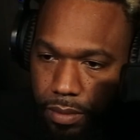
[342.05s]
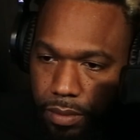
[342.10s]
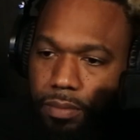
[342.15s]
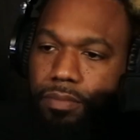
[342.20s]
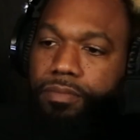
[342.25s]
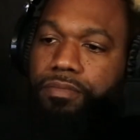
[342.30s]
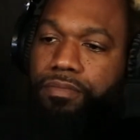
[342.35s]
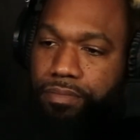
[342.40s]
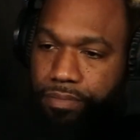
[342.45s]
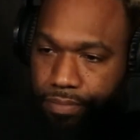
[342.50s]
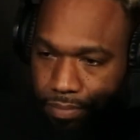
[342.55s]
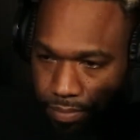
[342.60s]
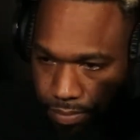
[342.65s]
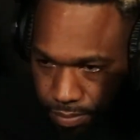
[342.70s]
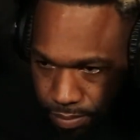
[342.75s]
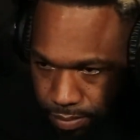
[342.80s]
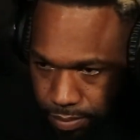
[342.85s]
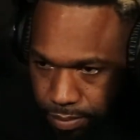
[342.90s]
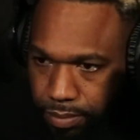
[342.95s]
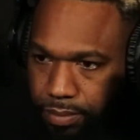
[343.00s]

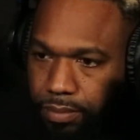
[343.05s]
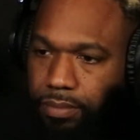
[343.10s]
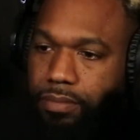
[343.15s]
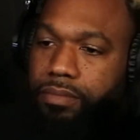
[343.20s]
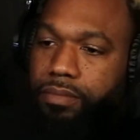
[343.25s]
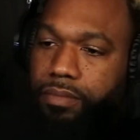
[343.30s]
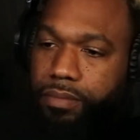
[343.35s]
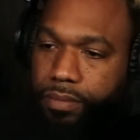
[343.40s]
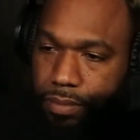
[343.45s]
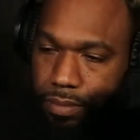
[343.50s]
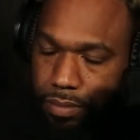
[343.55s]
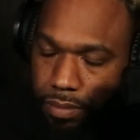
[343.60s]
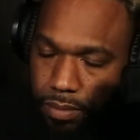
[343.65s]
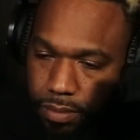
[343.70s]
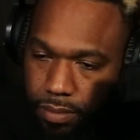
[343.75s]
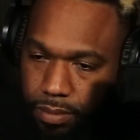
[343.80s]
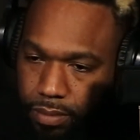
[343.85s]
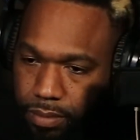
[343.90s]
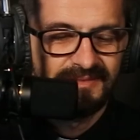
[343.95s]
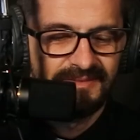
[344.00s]
adventure movie in
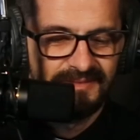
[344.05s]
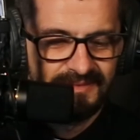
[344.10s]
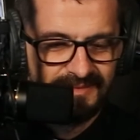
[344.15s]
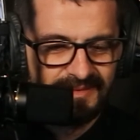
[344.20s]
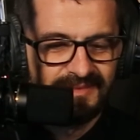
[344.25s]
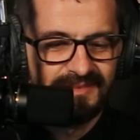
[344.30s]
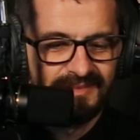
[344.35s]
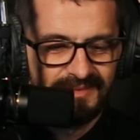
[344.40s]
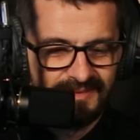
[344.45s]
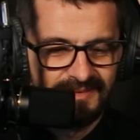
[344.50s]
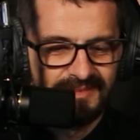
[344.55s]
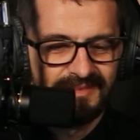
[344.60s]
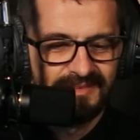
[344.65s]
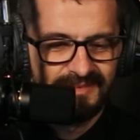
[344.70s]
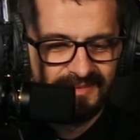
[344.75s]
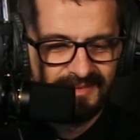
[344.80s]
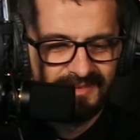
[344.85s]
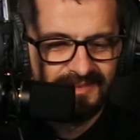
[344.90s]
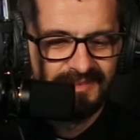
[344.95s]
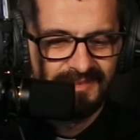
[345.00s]
many respects. I mean,
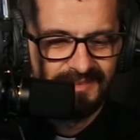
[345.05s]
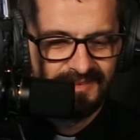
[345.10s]
yes,